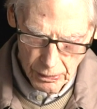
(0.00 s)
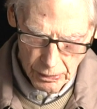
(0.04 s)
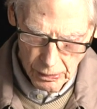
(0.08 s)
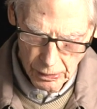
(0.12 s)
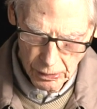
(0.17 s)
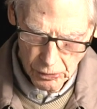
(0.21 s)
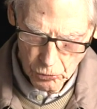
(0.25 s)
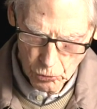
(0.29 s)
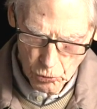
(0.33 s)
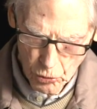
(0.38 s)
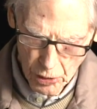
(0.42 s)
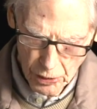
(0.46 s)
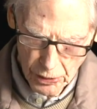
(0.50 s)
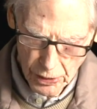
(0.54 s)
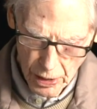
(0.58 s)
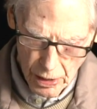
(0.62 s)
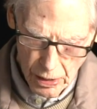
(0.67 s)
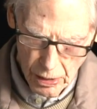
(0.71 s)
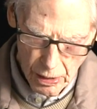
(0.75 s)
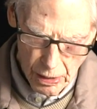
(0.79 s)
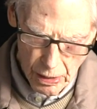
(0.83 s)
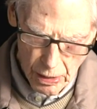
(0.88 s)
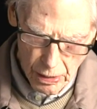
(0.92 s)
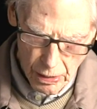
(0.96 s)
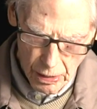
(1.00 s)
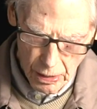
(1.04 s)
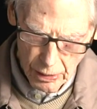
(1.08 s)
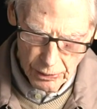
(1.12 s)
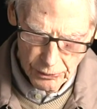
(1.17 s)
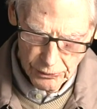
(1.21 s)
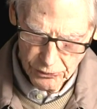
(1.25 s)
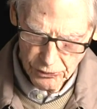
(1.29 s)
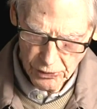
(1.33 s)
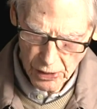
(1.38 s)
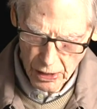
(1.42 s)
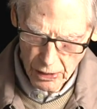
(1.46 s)
it would
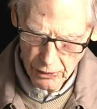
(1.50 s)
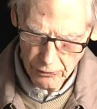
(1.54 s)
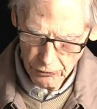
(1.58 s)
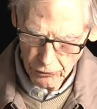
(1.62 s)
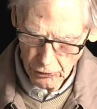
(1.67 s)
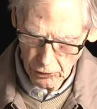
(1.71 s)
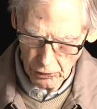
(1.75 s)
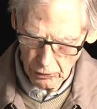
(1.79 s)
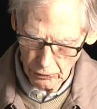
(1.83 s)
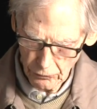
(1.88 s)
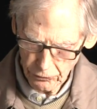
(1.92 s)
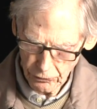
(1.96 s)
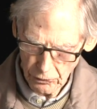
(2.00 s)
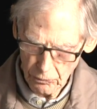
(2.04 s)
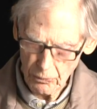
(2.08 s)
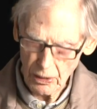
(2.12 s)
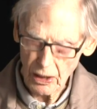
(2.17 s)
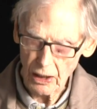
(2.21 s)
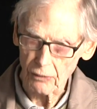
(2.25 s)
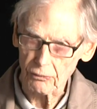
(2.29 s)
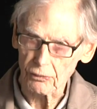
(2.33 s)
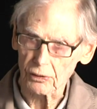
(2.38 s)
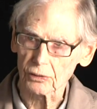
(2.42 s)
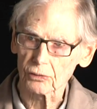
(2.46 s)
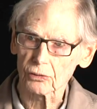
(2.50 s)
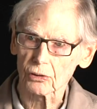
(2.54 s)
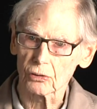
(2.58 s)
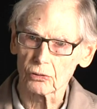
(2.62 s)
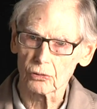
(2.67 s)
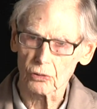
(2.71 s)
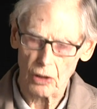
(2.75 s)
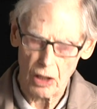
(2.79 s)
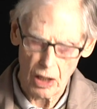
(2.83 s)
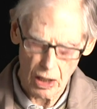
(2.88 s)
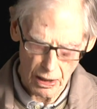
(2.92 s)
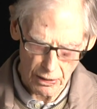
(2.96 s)
save her from having to
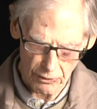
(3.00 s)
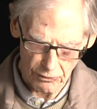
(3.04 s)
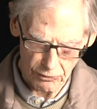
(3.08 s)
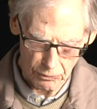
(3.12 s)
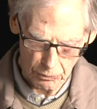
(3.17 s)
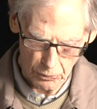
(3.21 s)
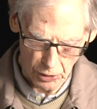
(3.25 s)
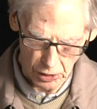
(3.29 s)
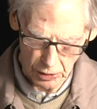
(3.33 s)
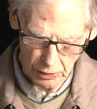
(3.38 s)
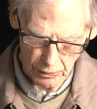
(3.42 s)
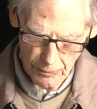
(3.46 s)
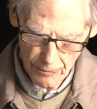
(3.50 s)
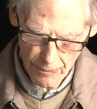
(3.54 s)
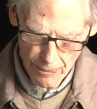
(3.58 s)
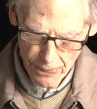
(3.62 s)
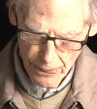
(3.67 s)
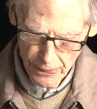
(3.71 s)
drive me